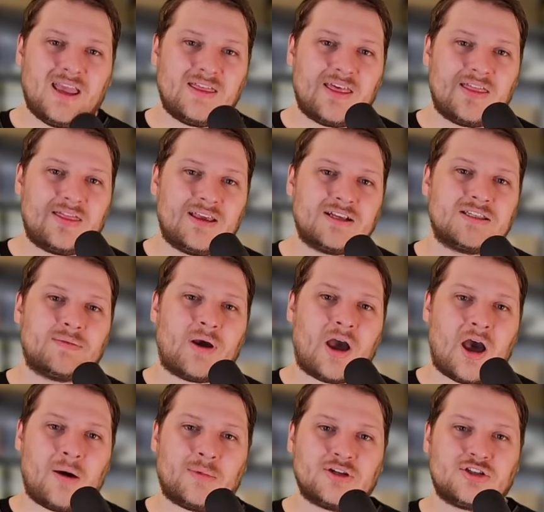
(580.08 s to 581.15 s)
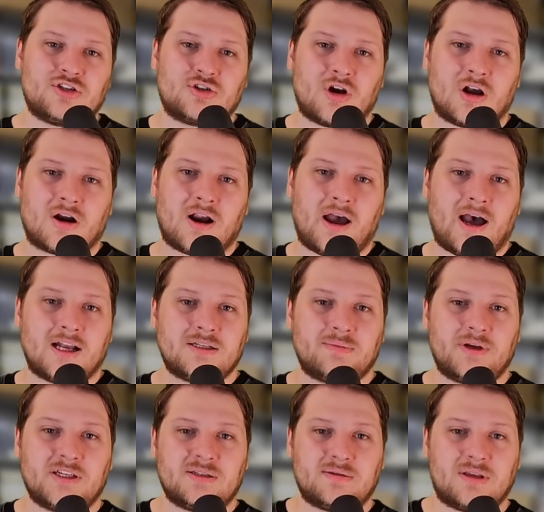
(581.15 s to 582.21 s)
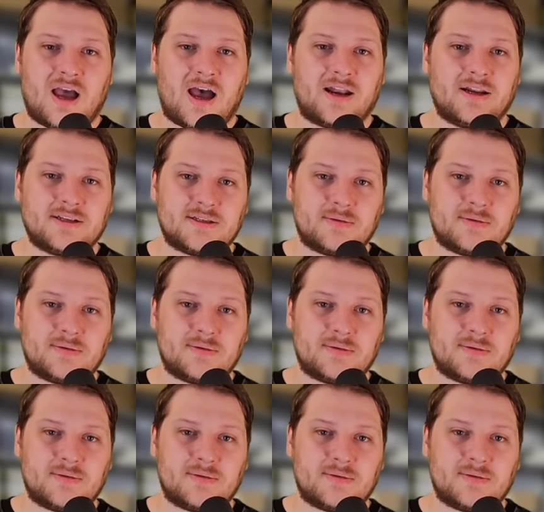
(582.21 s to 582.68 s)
then thinks about how much stronger Hajime's gotten as a